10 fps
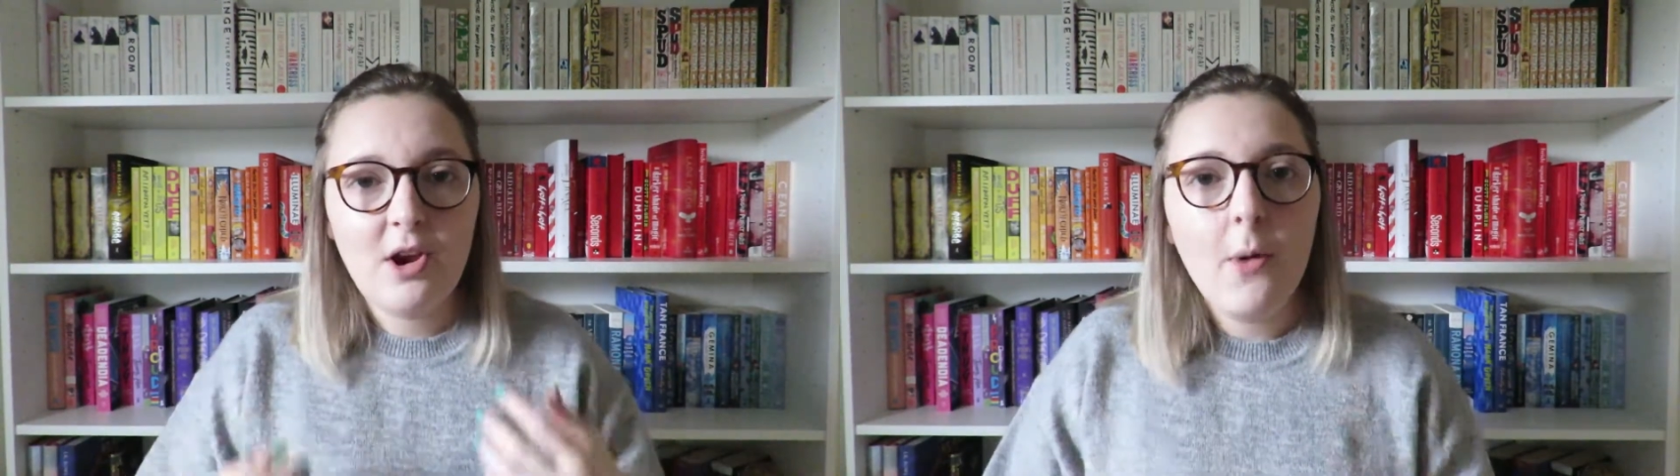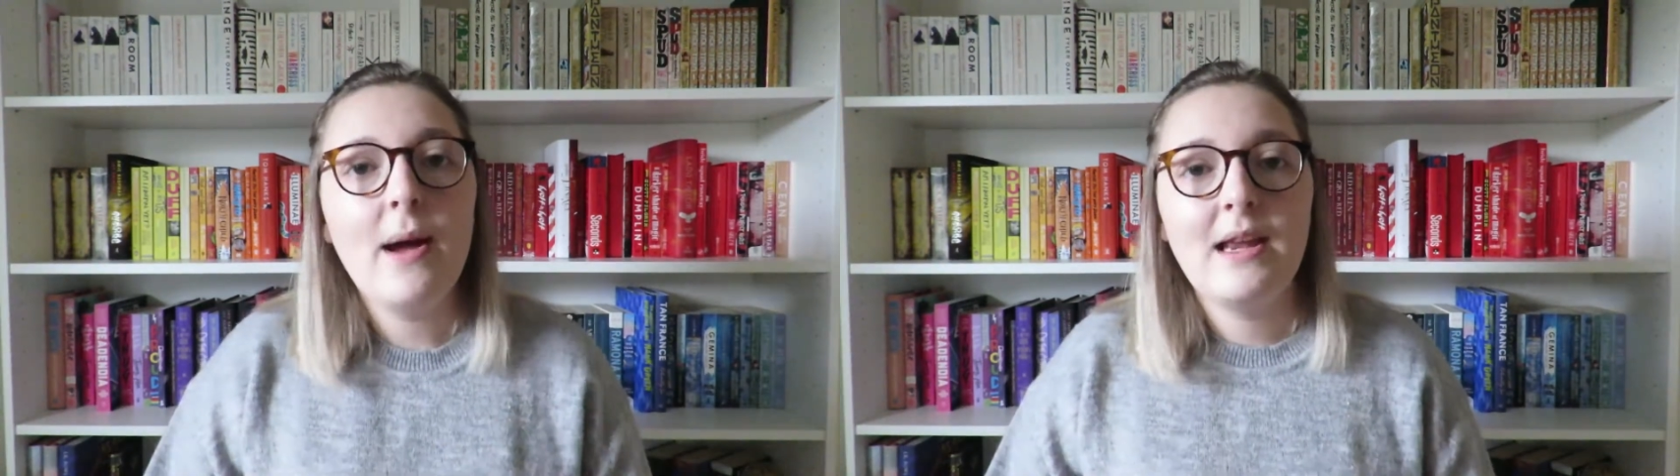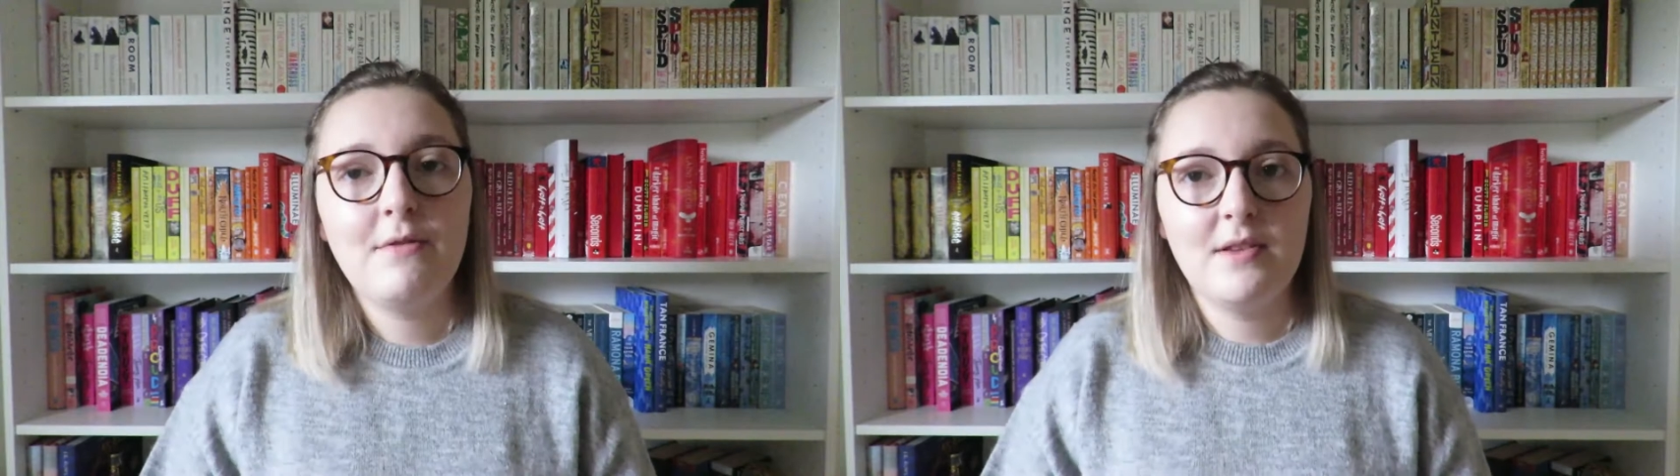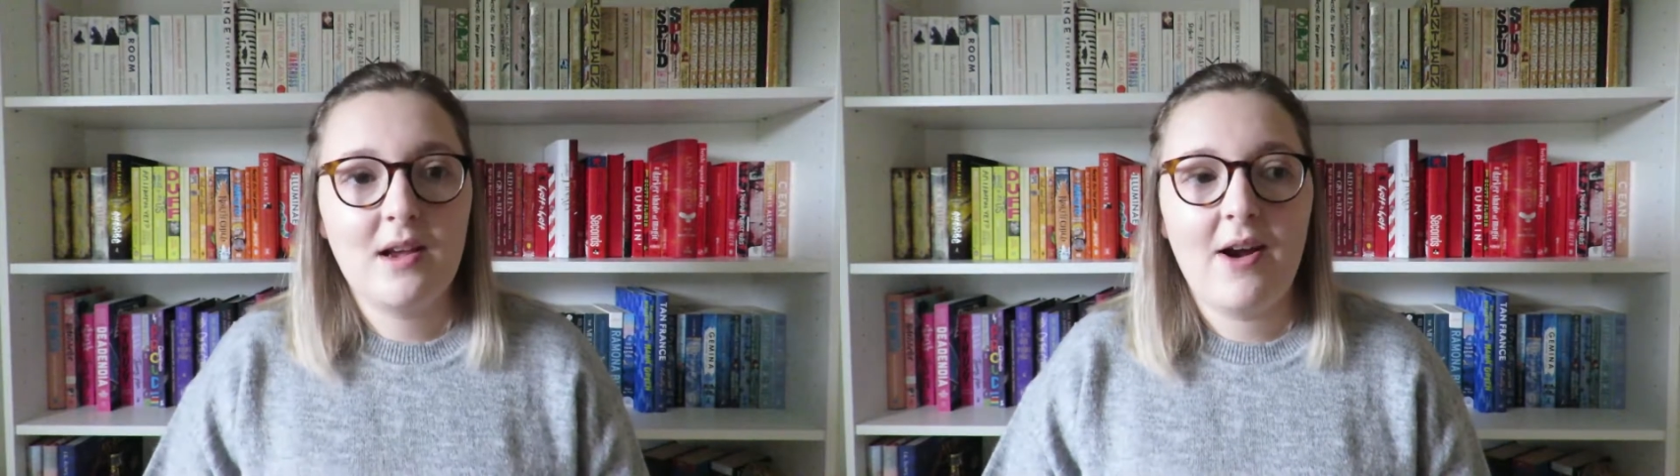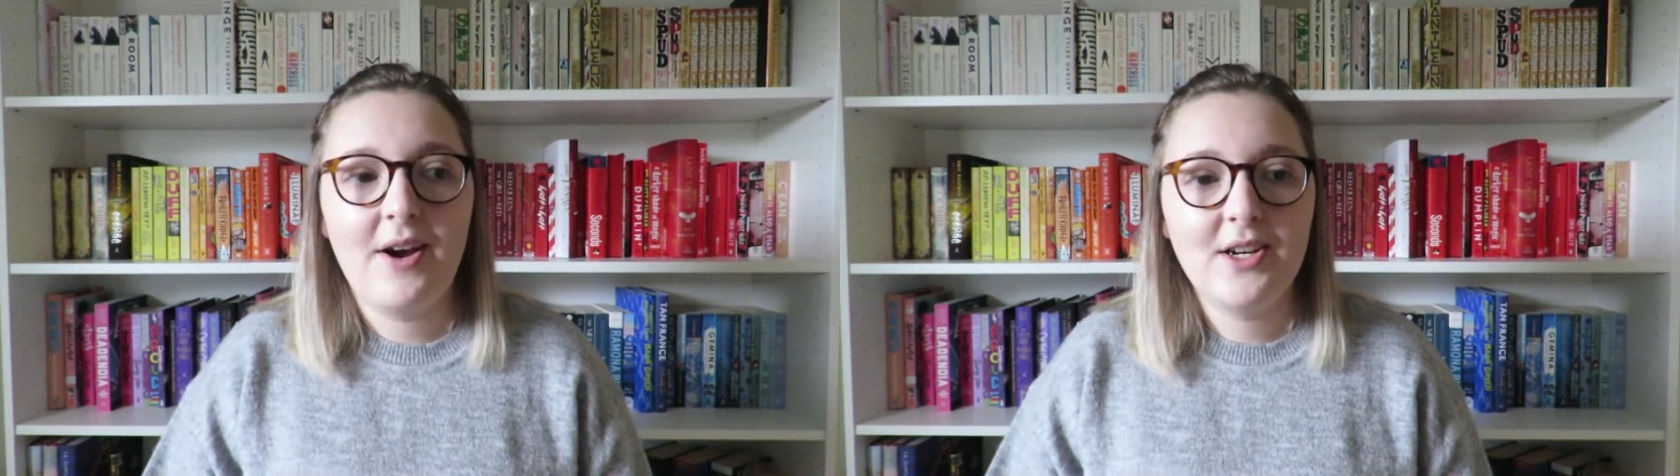know any of these
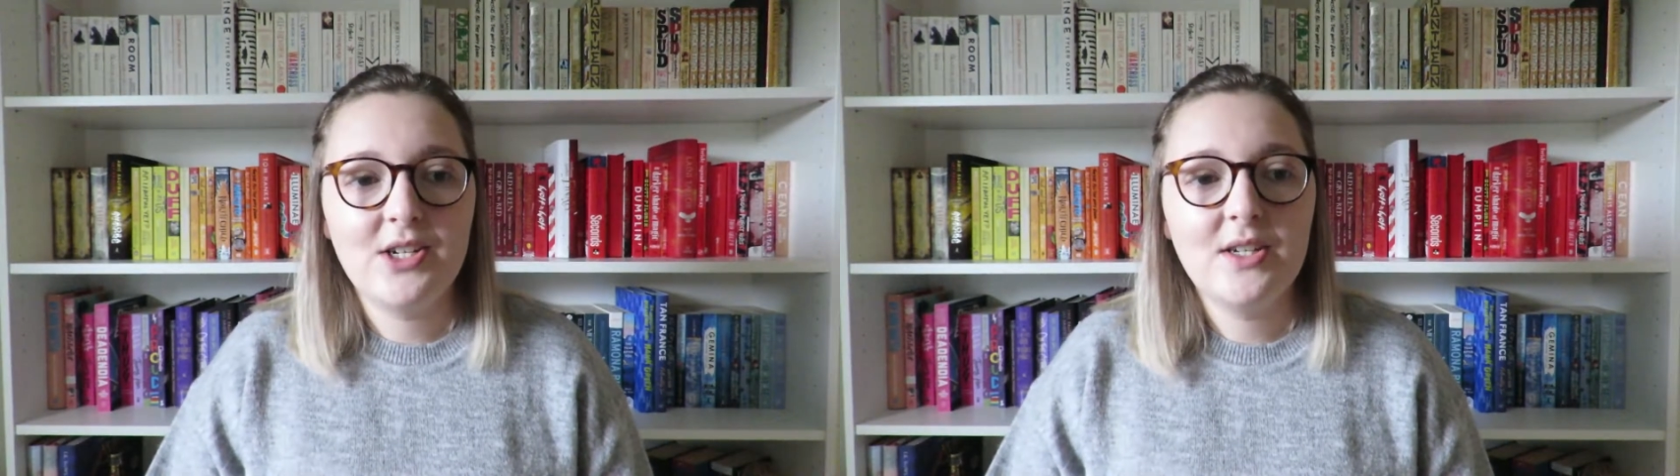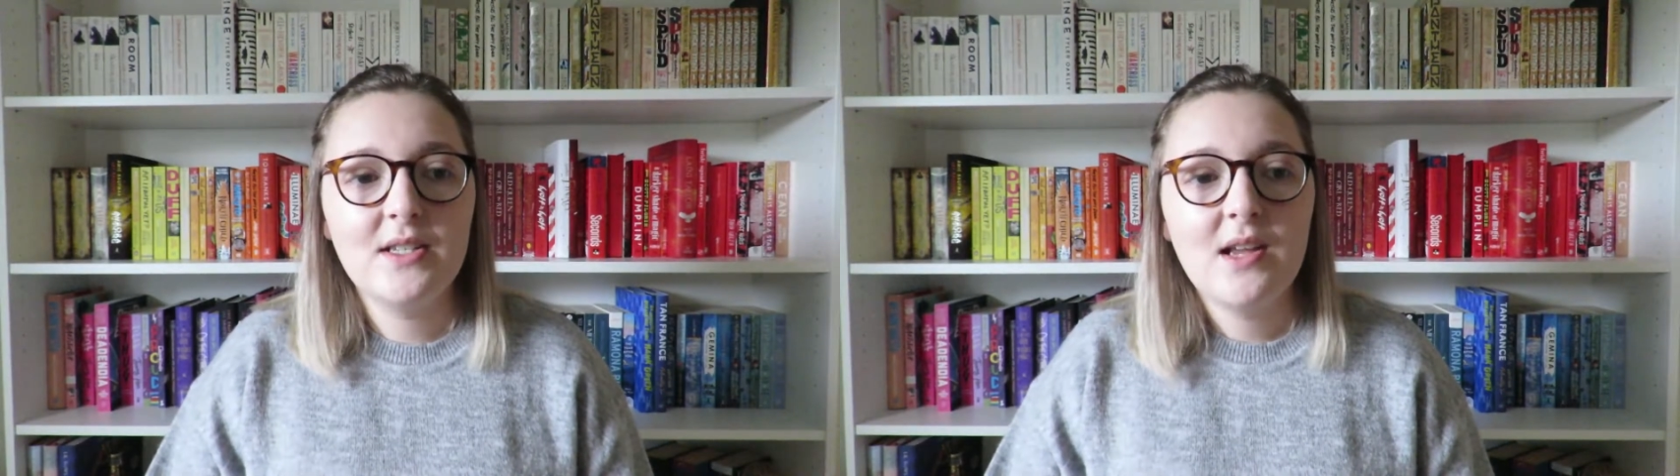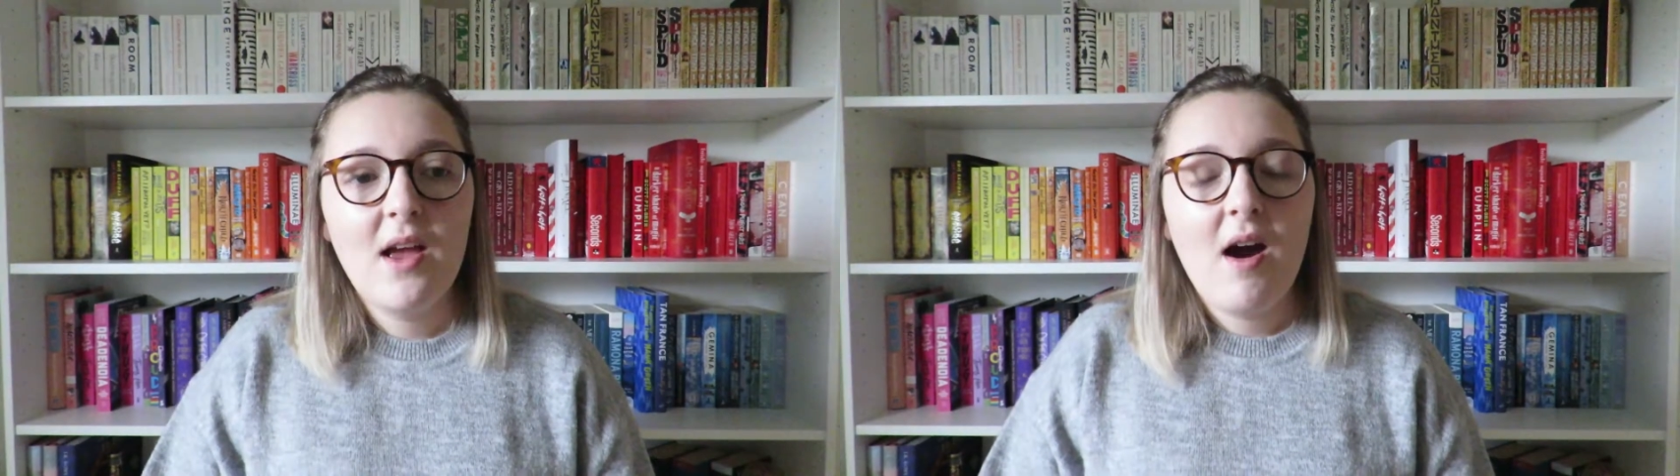characters.